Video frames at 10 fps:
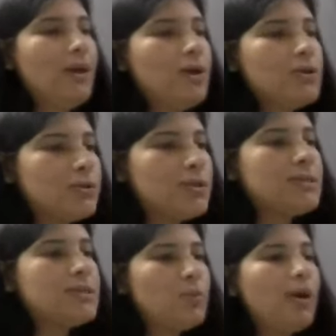So this
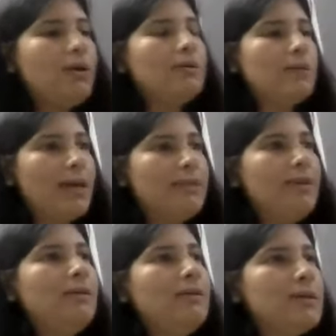is what I
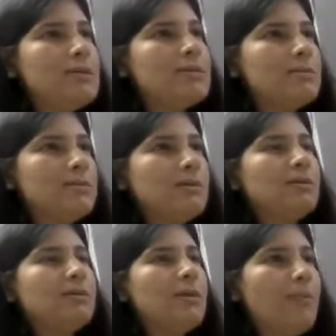think is
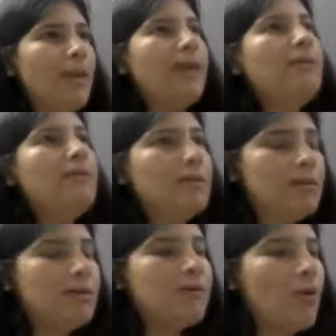the main
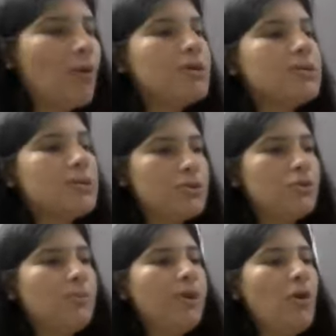focus
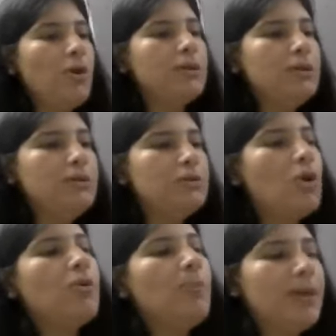should be on the
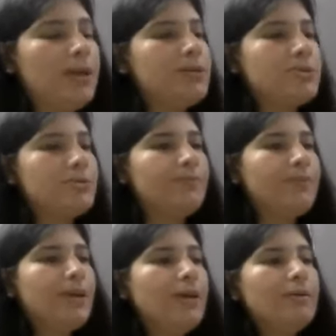documentation.
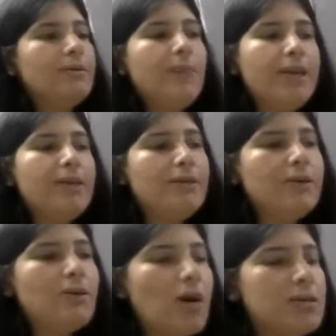The medical
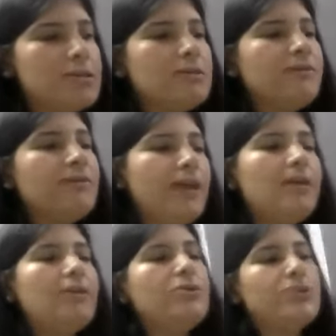record is a
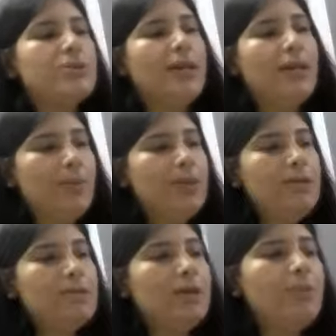very crucial element
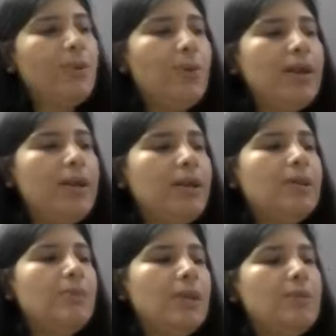in preventing
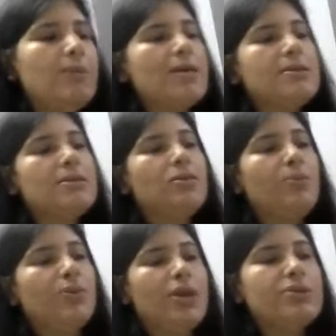and minimizing the
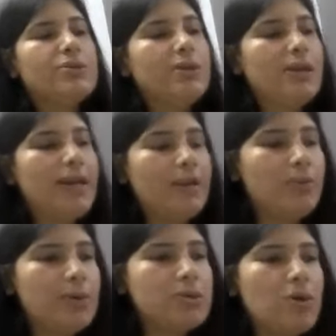potential
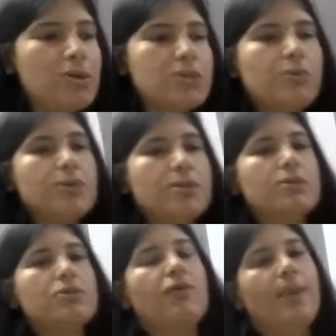adverse
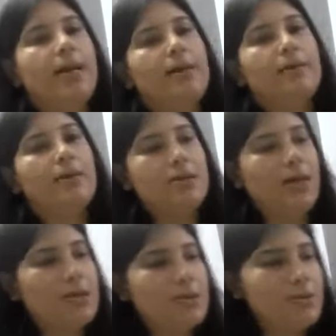consequences of medical
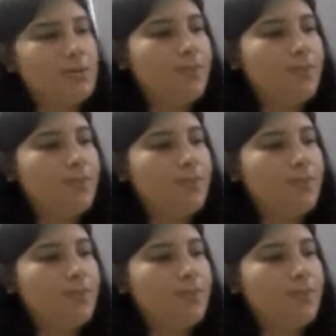litigation.